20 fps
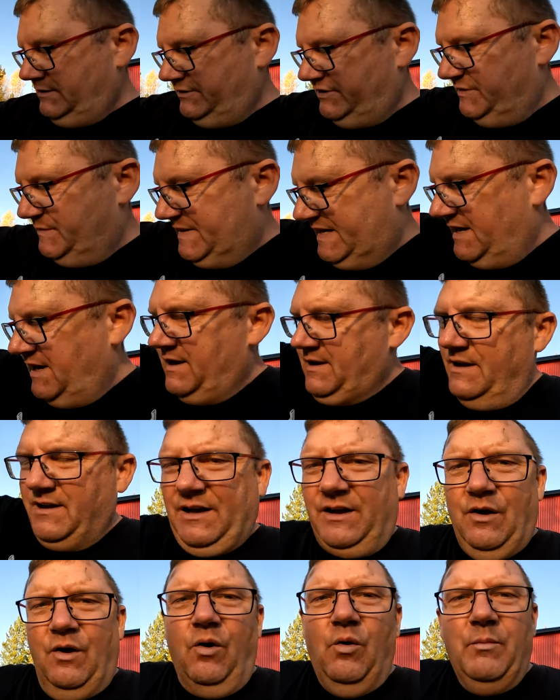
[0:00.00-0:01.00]
She's been
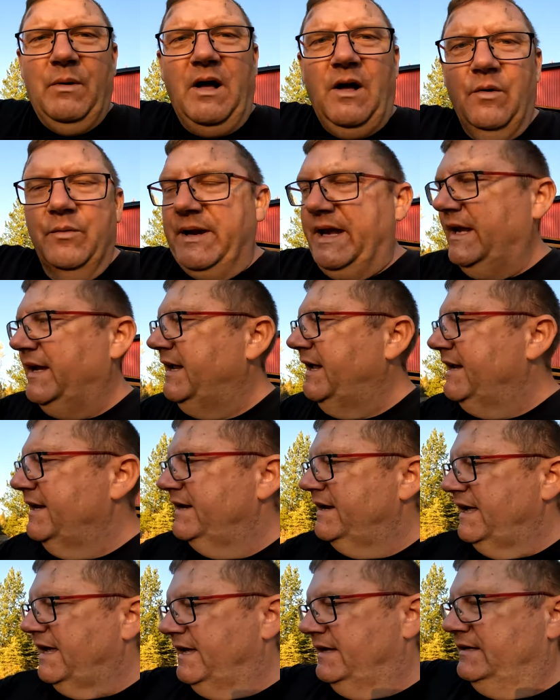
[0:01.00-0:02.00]
home all week
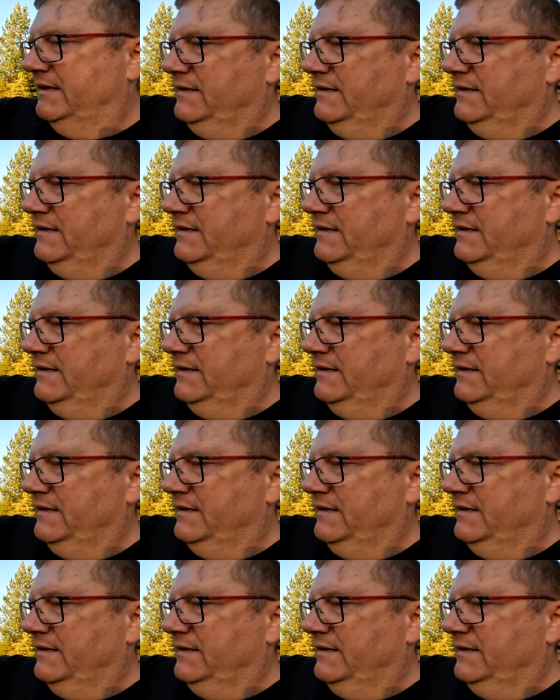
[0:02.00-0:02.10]
and